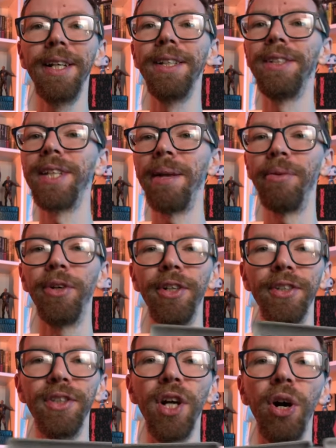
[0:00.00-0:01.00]
Same,
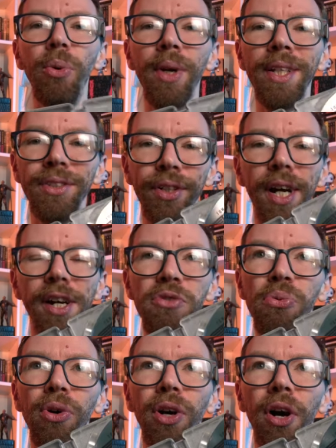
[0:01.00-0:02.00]
guys, no inside
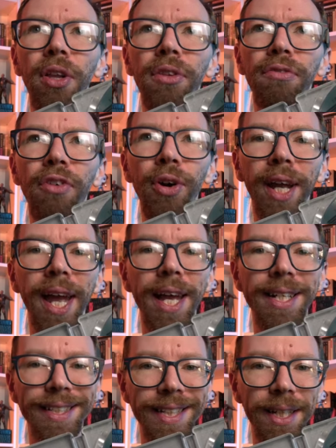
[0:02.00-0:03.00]
artwork on the
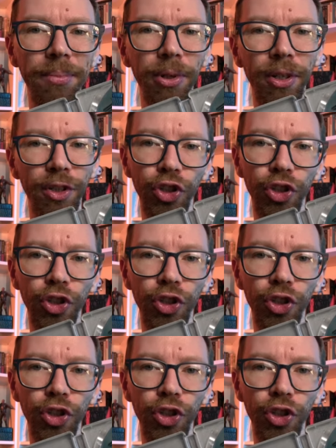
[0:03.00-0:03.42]
4K steelbook,